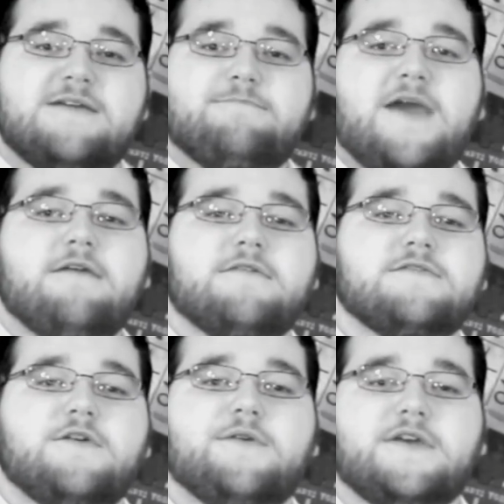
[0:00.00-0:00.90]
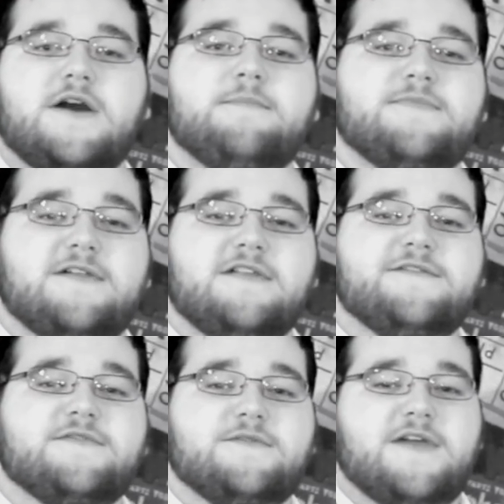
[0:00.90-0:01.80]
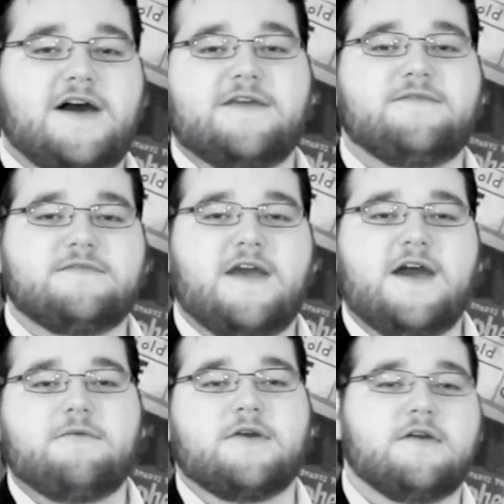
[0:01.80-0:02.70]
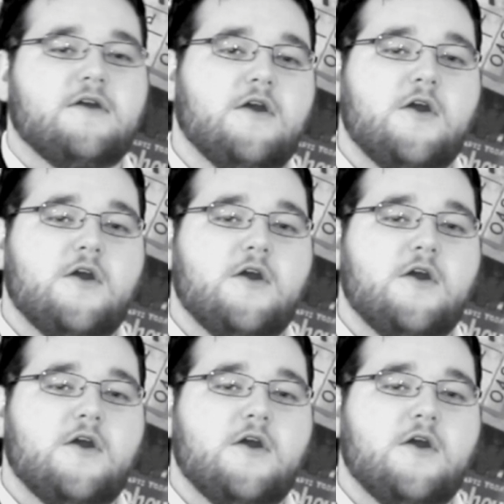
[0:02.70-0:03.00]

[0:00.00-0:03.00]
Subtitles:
in Paris, going up the lift on the Eiffel Tower.